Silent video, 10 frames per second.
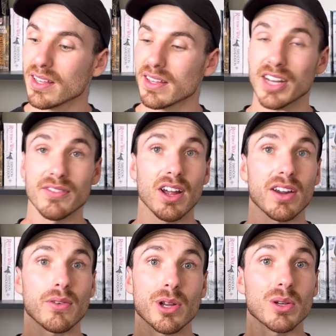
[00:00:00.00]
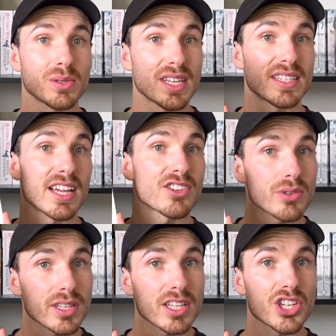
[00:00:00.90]
The Nevernight Chronicles is a
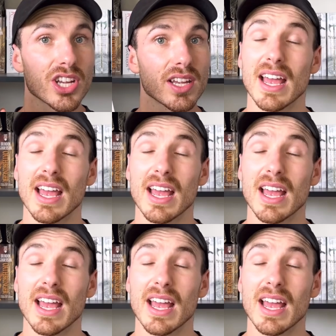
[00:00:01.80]
trilogy,